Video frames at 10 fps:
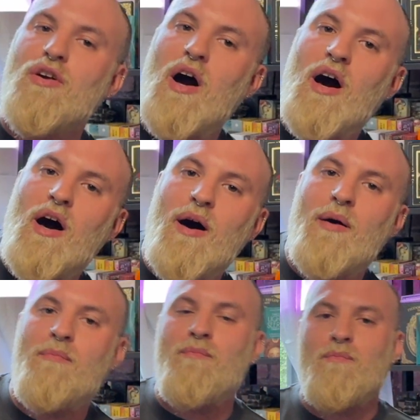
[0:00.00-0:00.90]

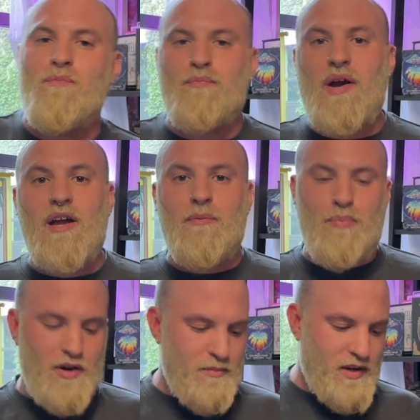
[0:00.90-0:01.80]
kind of
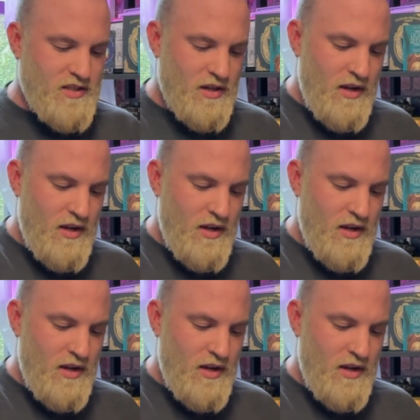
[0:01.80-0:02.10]
pretty much